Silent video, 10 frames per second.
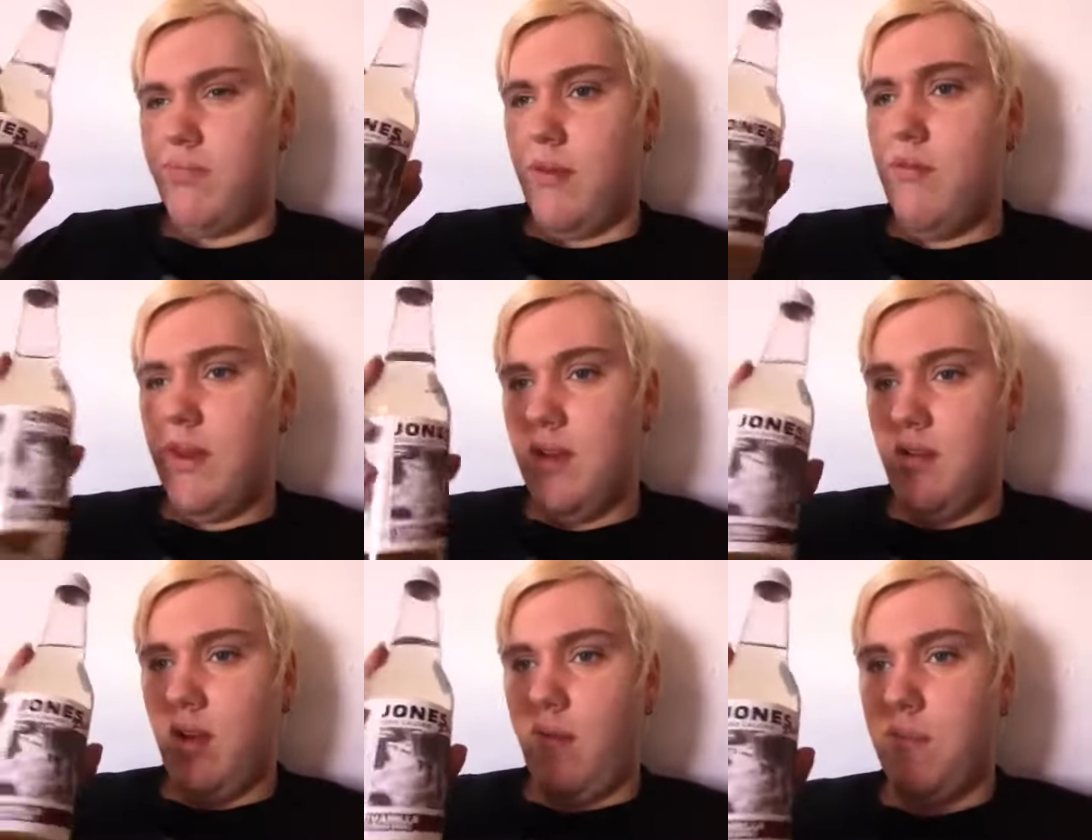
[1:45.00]
they're a really
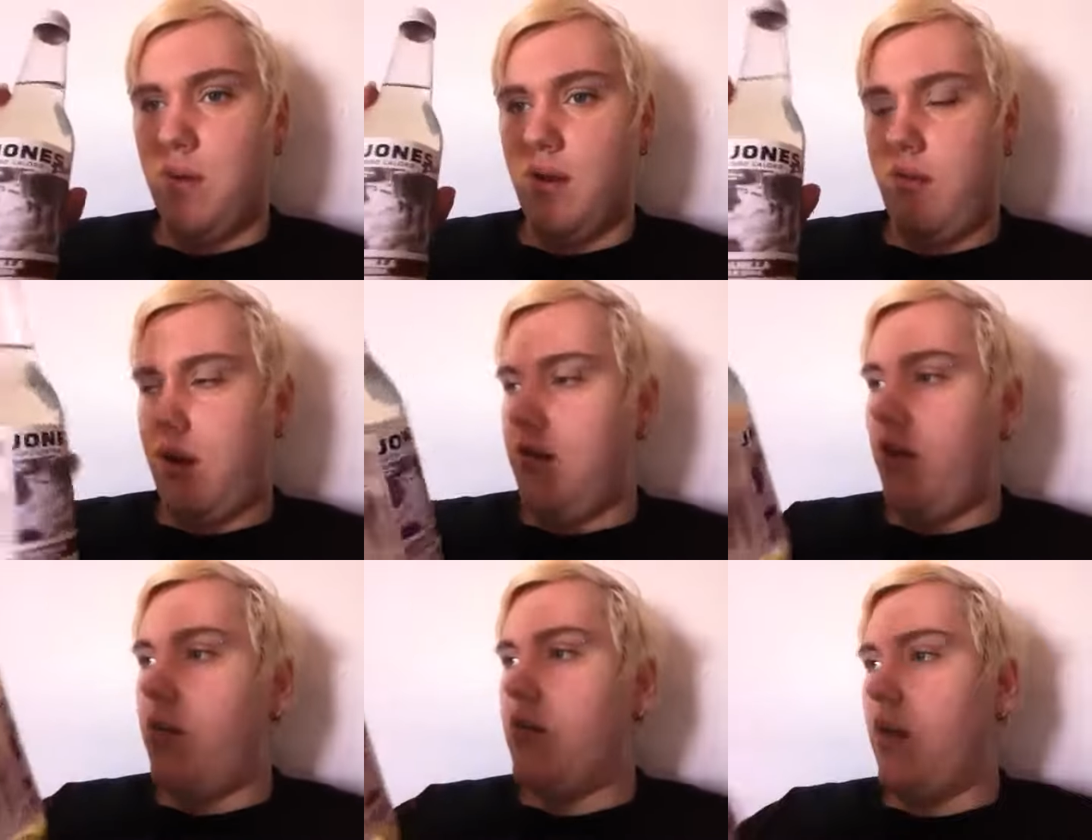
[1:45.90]
good company really,
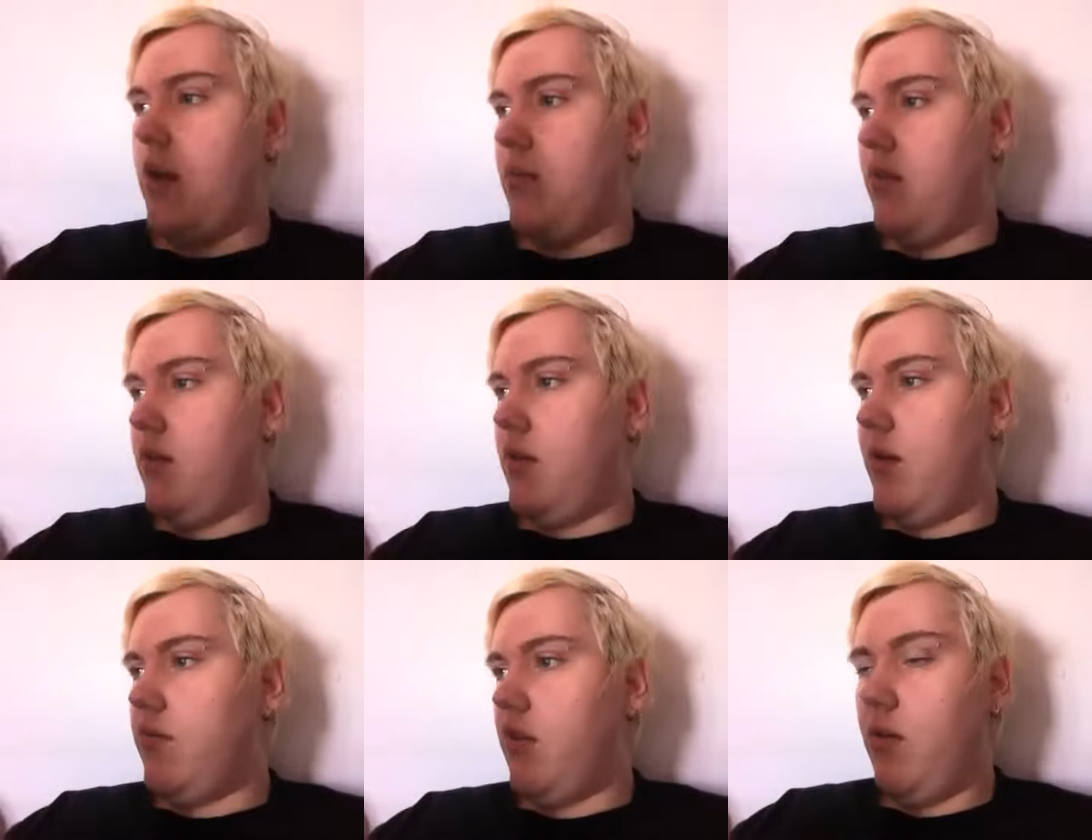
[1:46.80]
Jones. I absolutely
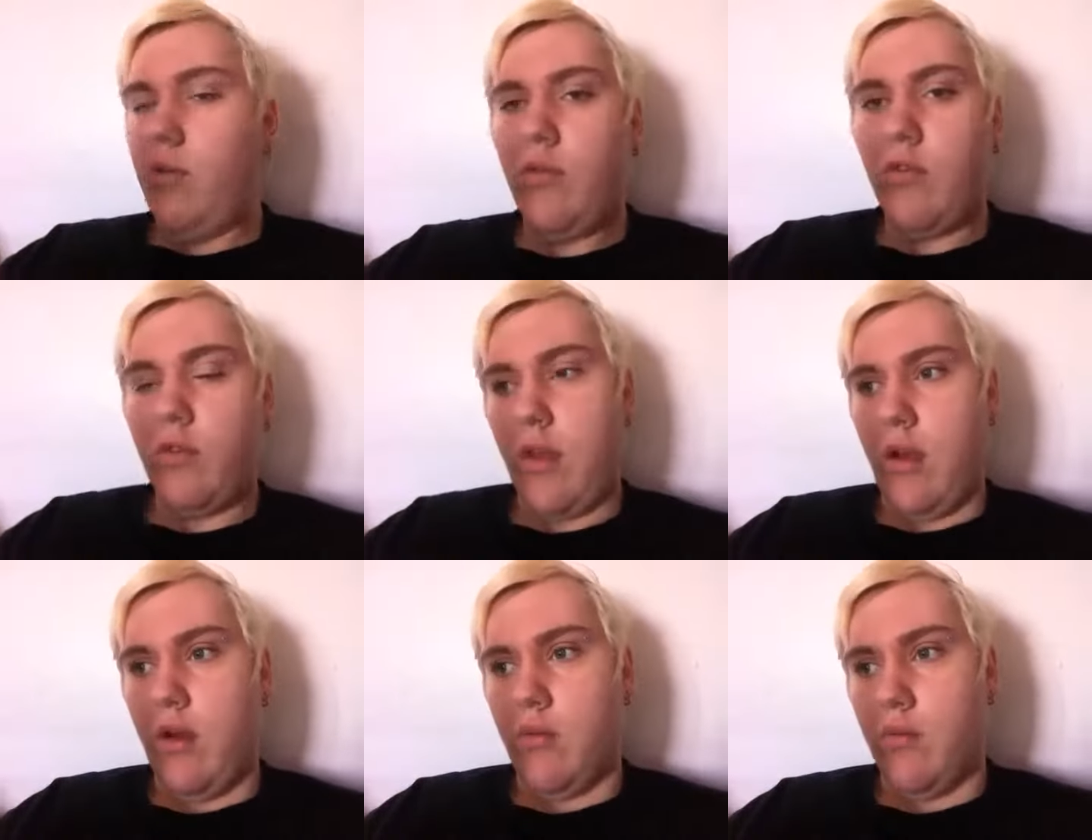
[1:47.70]
love Jones. They
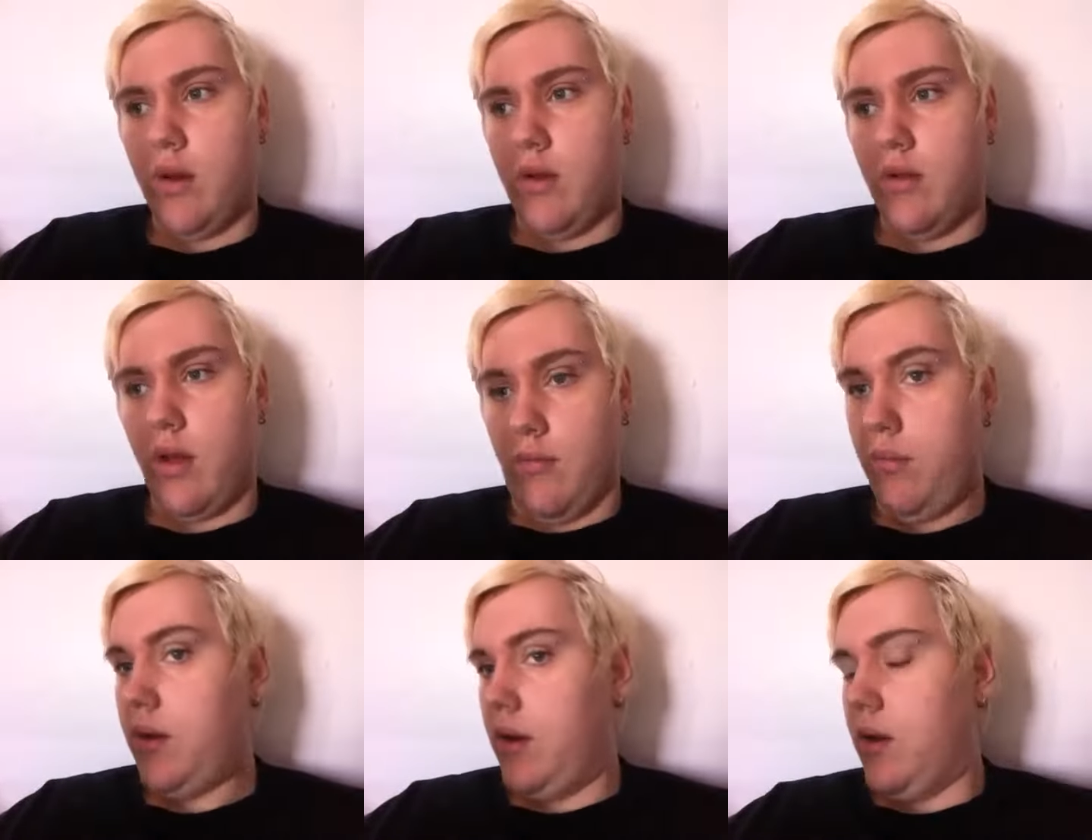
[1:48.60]
are a really good
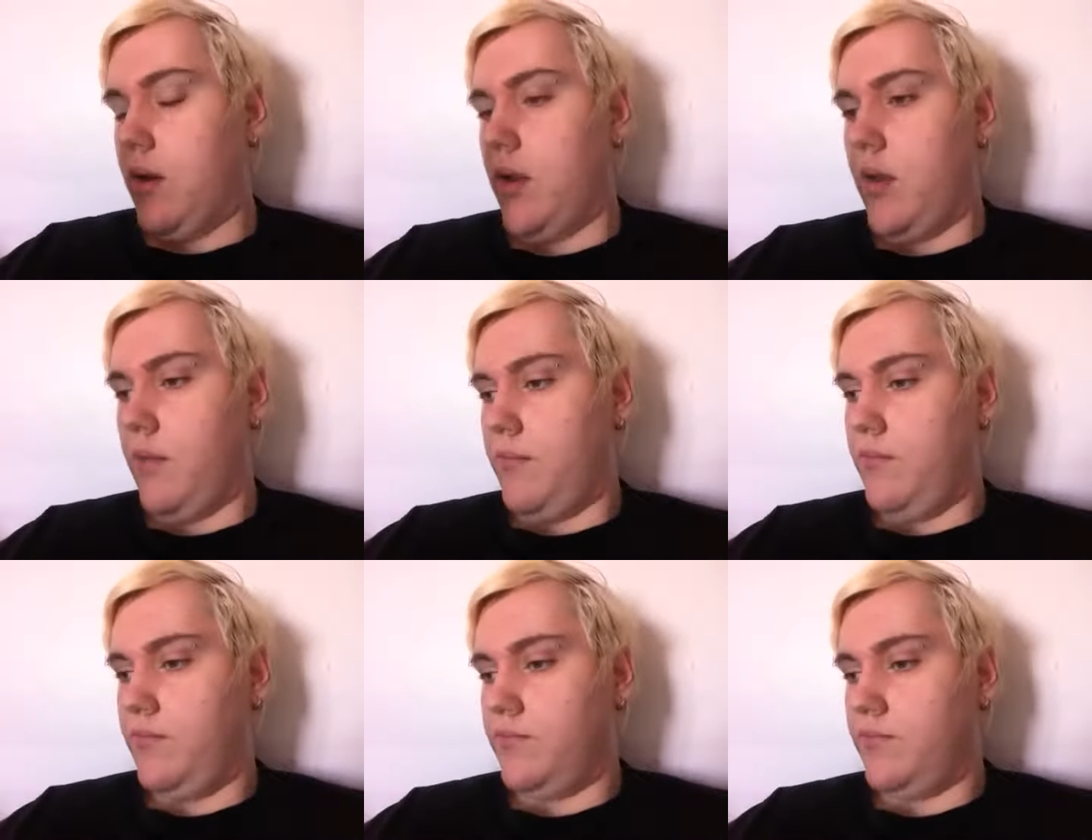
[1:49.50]
company. Um,